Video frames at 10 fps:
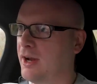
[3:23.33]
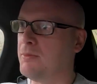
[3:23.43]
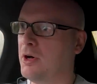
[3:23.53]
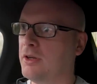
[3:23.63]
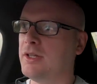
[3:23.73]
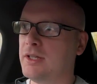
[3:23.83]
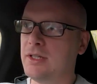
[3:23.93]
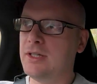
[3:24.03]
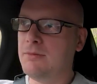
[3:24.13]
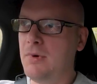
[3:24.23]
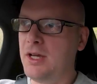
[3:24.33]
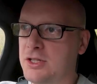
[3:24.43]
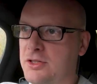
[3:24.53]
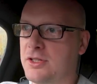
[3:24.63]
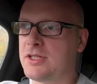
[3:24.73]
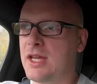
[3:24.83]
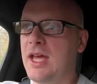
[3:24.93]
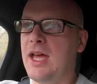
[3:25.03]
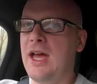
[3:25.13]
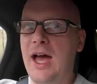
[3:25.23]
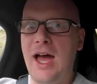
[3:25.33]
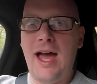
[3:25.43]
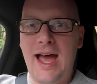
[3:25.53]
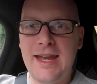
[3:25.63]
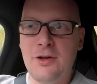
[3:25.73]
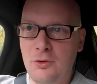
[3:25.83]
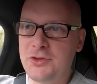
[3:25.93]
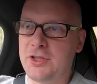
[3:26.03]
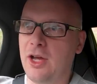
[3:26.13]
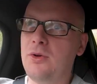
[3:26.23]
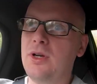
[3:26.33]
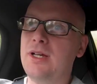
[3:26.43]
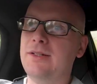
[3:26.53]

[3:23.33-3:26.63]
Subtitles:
that I'm on. My goodness. And it also